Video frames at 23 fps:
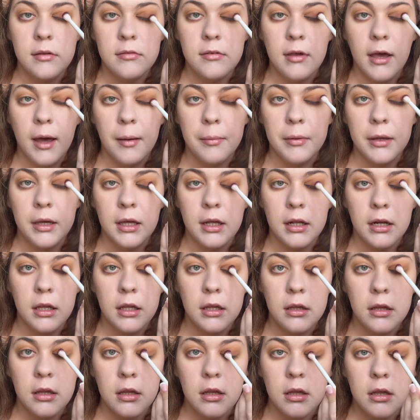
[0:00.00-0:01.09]
tapping it
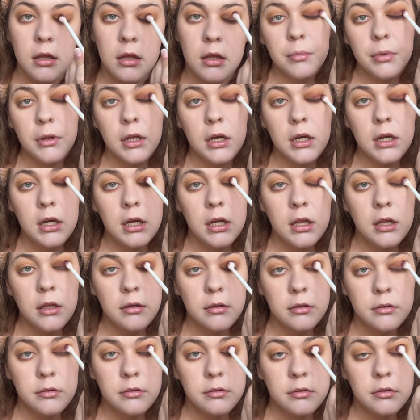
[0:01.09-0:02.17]
in, blend it
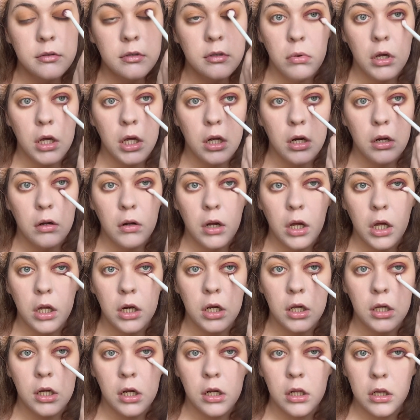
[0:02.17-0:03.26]
in. Bring it around
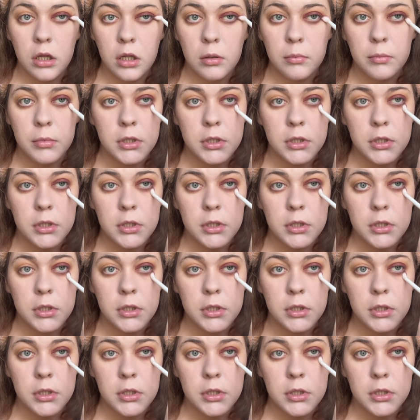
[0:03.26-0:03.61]
here a little bit